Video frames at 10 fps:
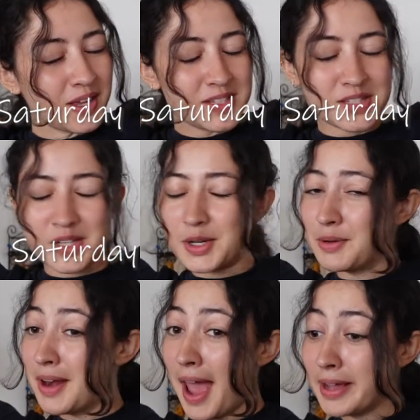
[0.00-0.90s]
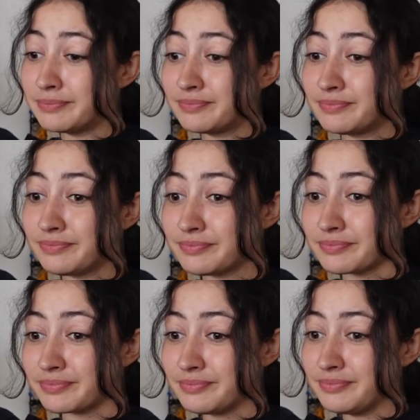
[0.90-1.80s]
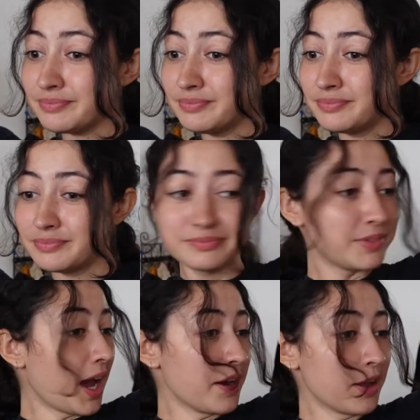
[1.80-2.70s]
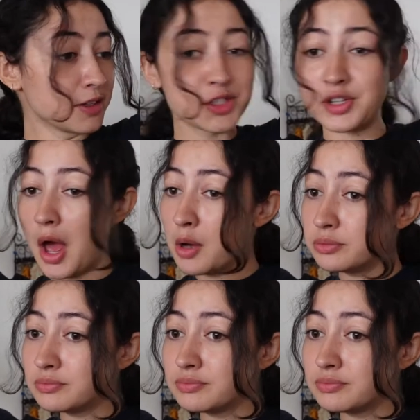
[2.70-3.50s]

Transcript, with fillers: It's a new day got another show.